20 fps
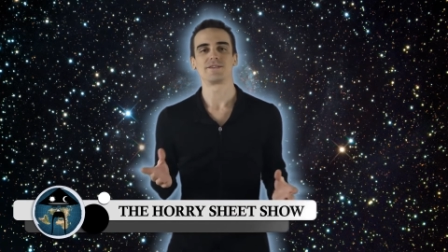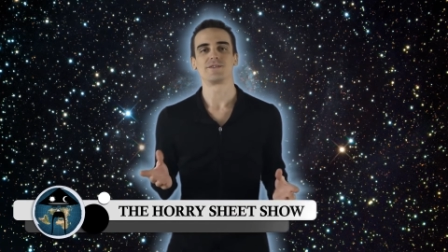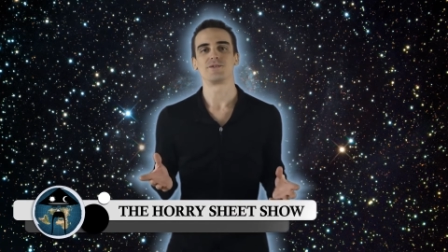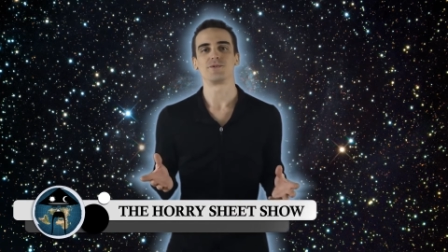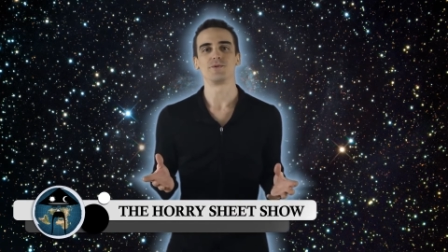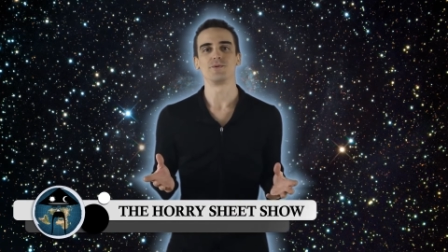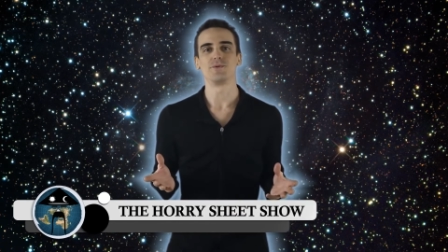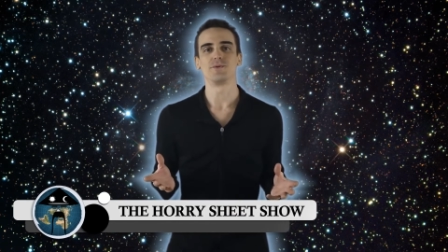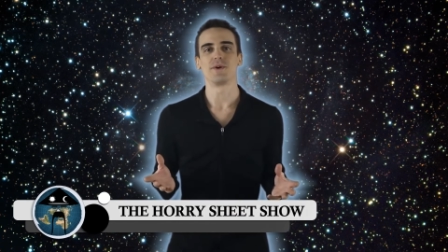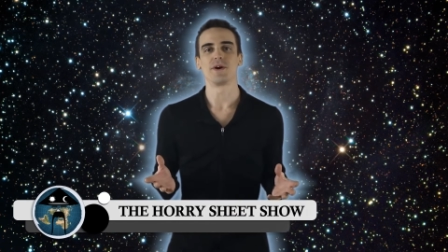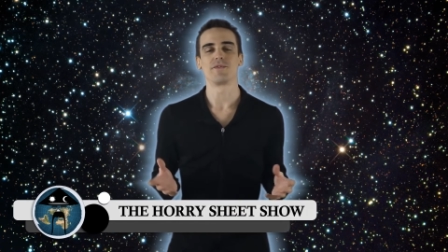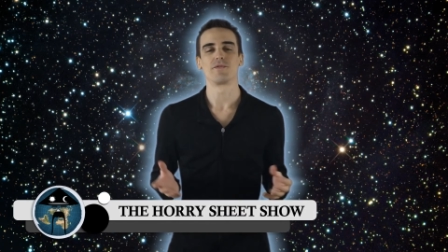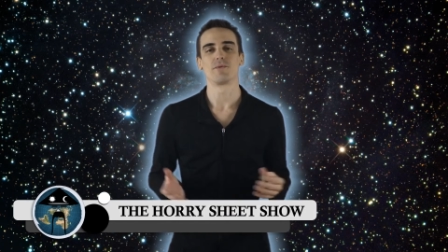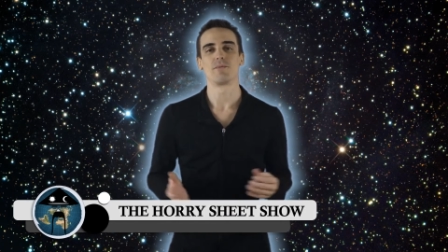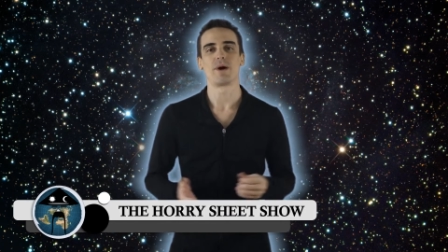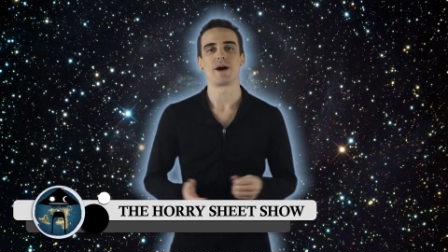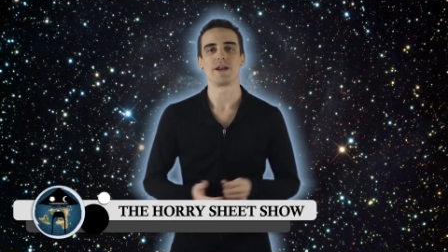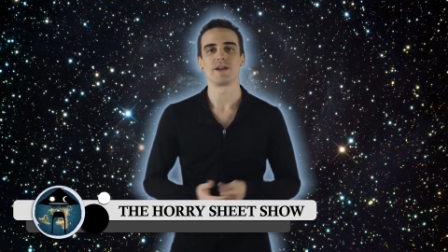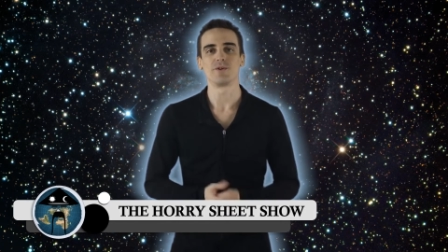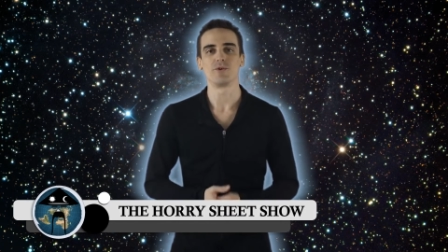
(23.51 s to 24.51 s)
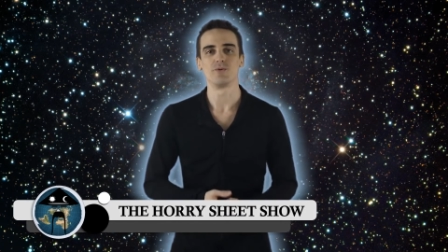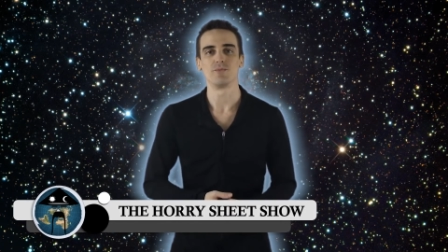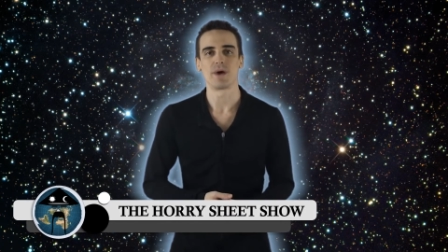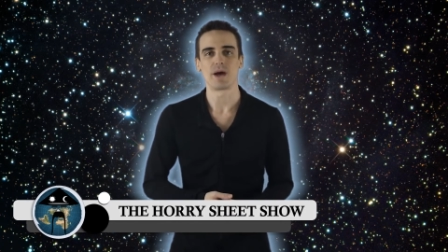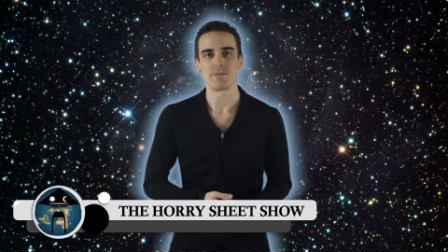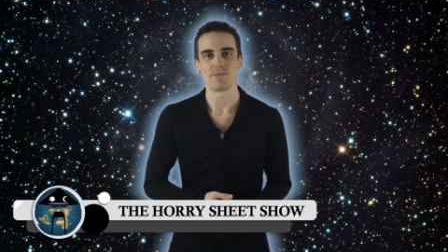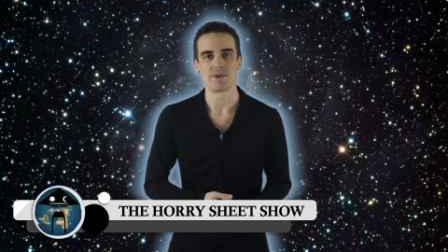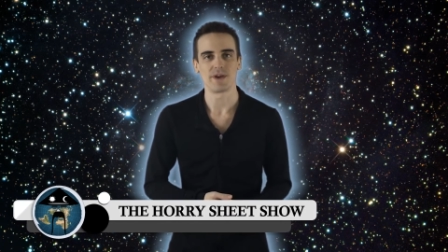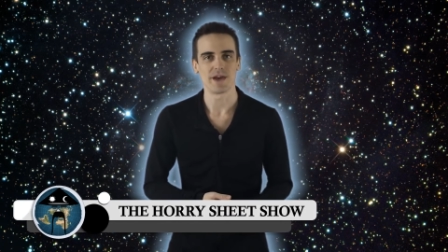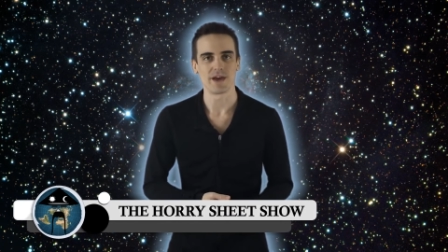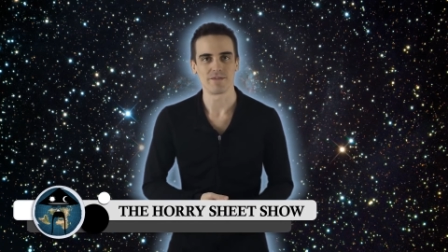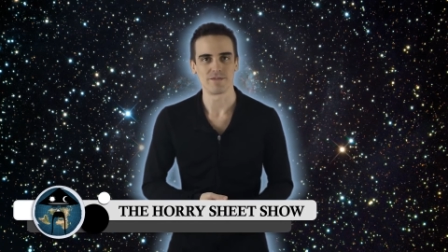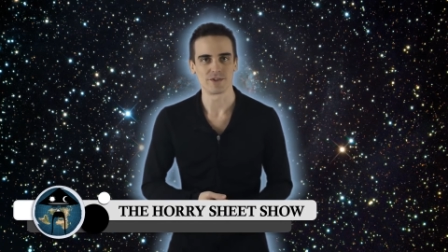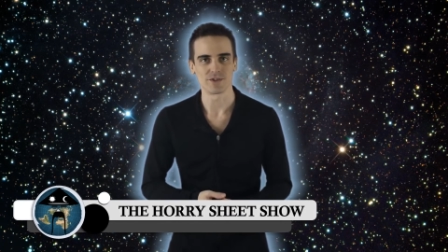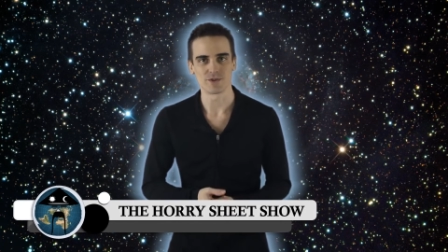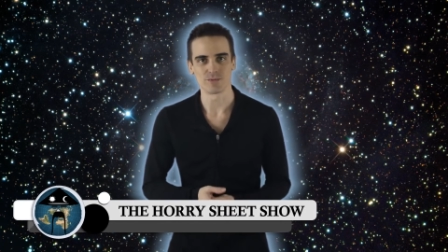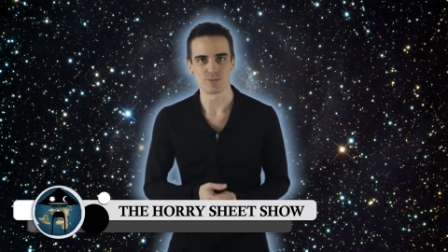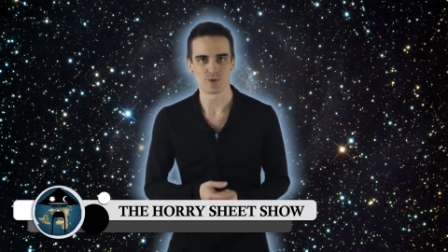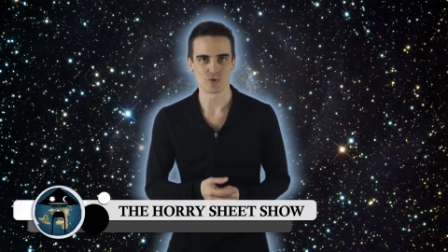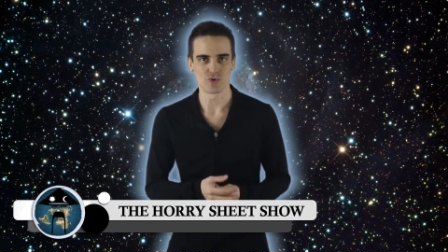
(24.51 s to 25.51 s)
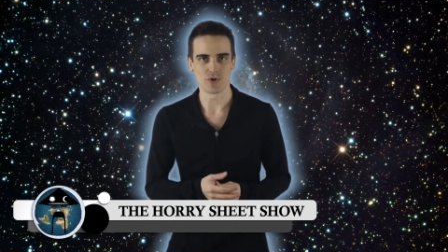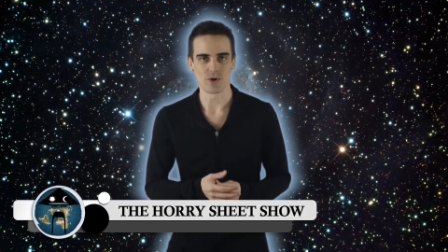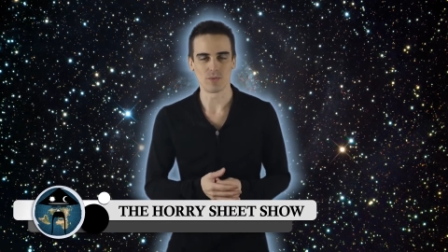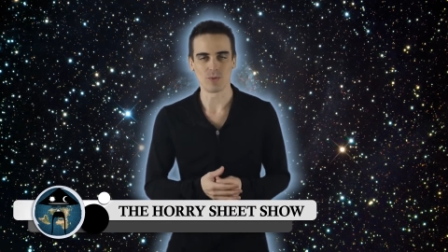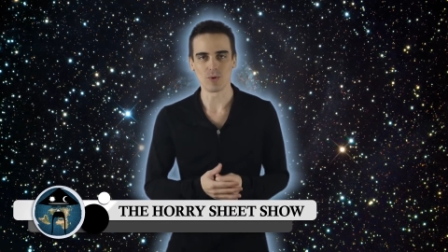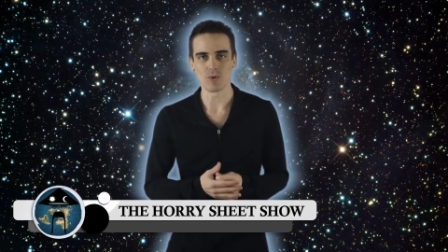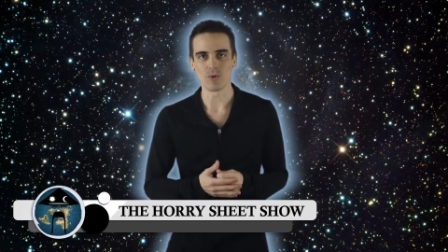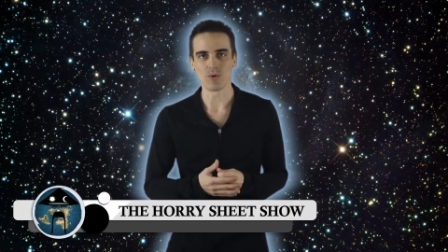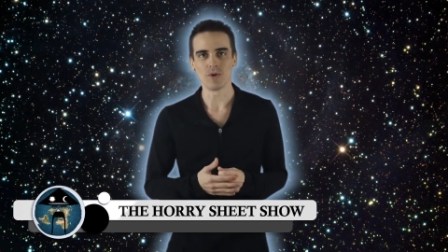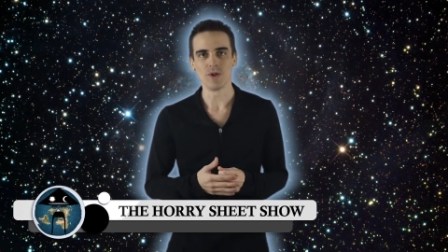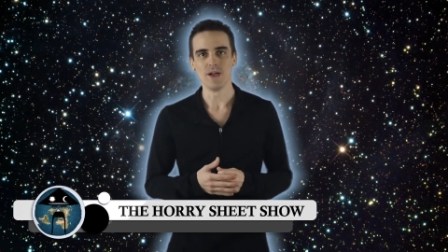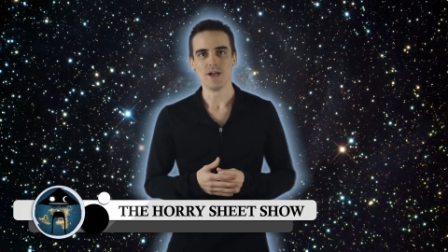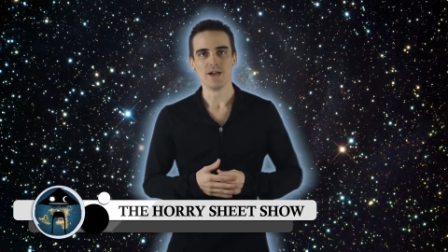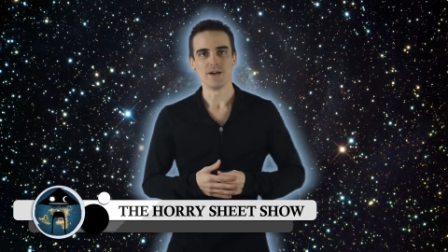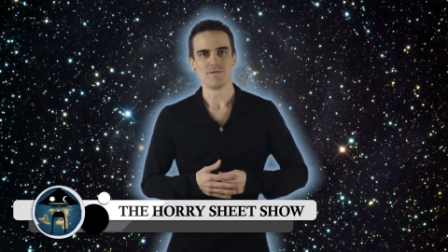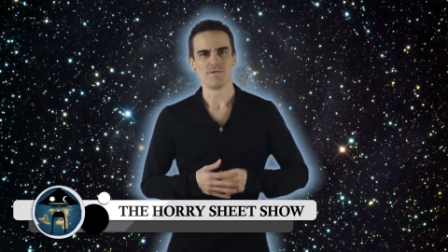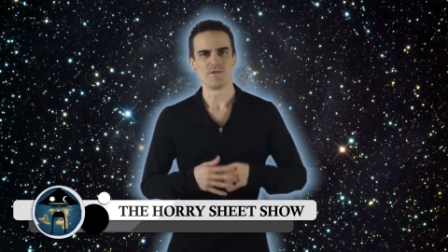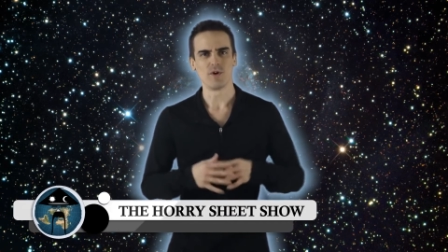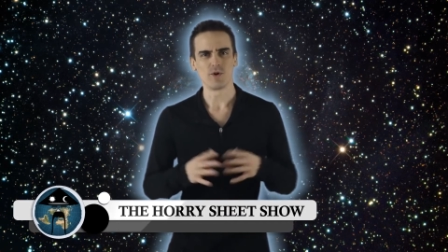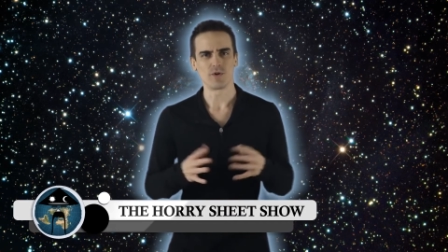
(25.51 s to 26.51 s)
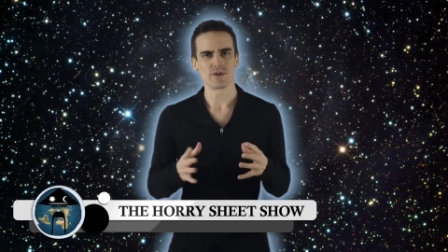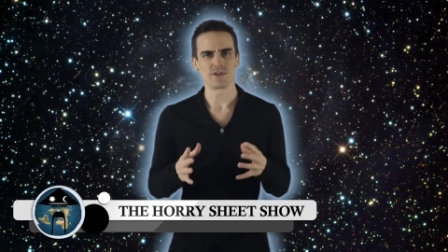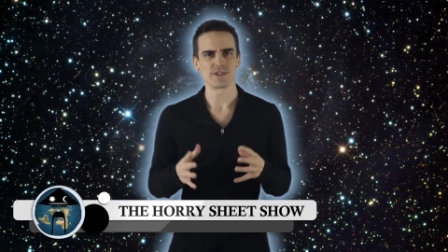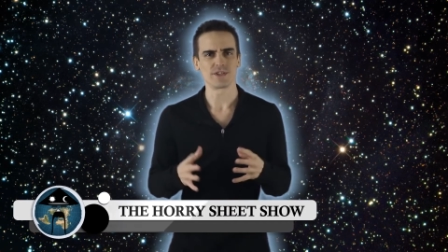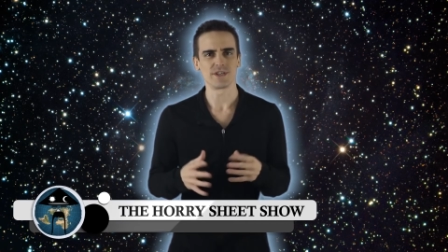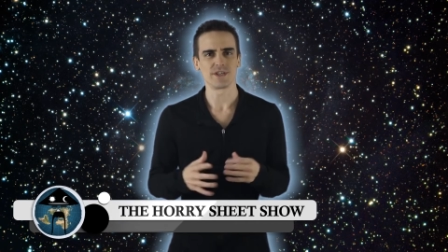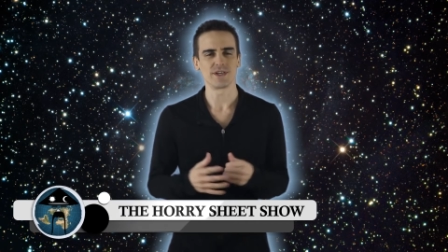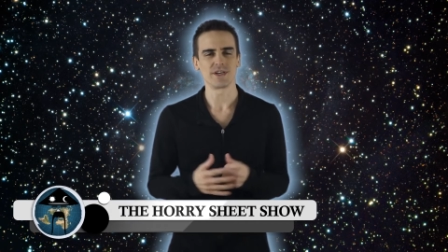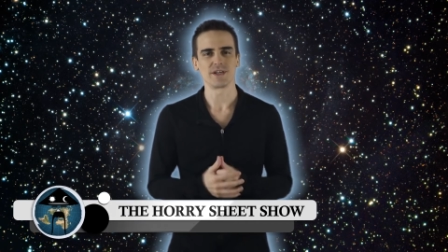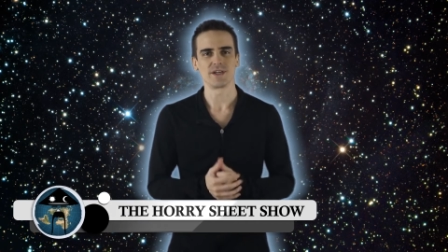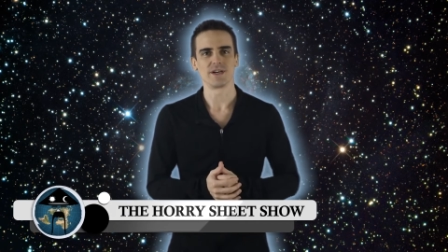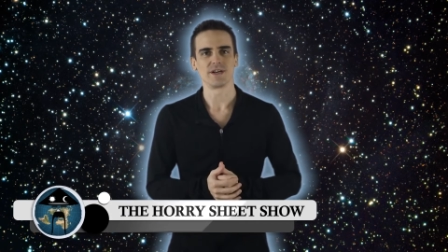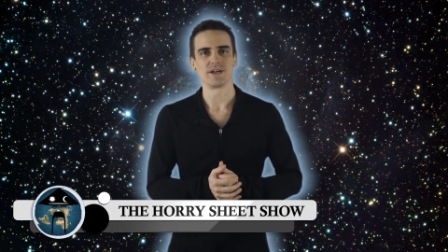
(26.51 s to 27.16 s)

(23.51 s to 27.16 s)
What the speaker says: to everybody who might be having some trouble focusing,